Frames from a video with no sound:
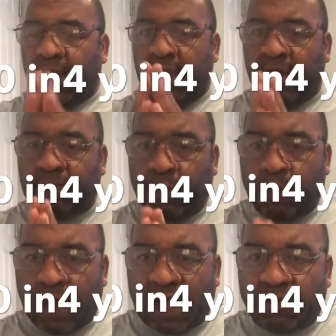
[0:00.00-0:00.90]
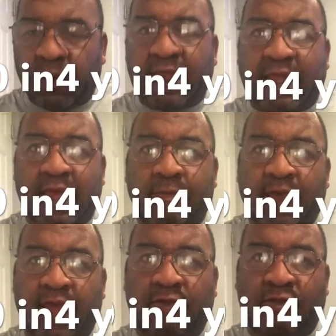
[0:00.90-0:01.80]
If graduating
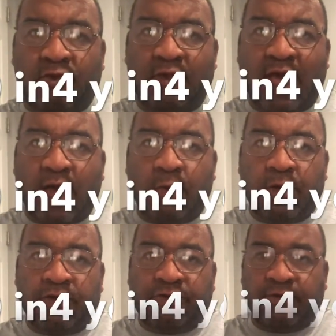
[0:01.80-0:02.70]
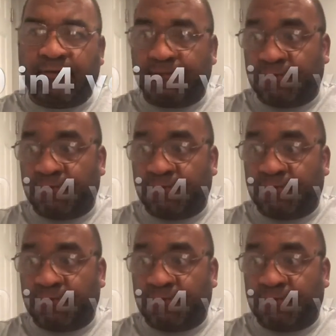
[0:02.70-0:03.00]
MAs do not wish to